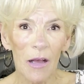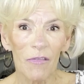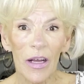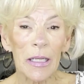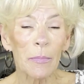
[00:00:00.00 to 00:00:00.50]

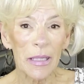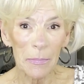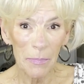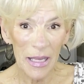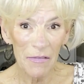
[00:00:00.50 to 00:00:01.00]

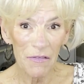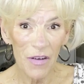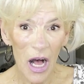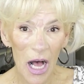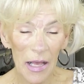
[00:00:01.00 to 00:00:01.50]
vitamin
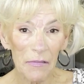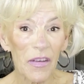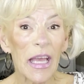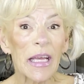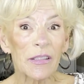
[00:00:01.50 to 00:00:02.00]
B5,
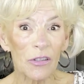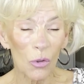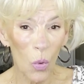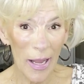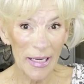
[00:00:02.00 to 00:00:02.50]
and
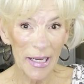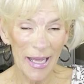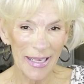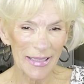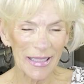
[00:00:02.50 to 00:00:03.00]

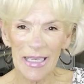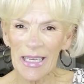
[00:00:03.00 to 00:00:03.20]
squalane.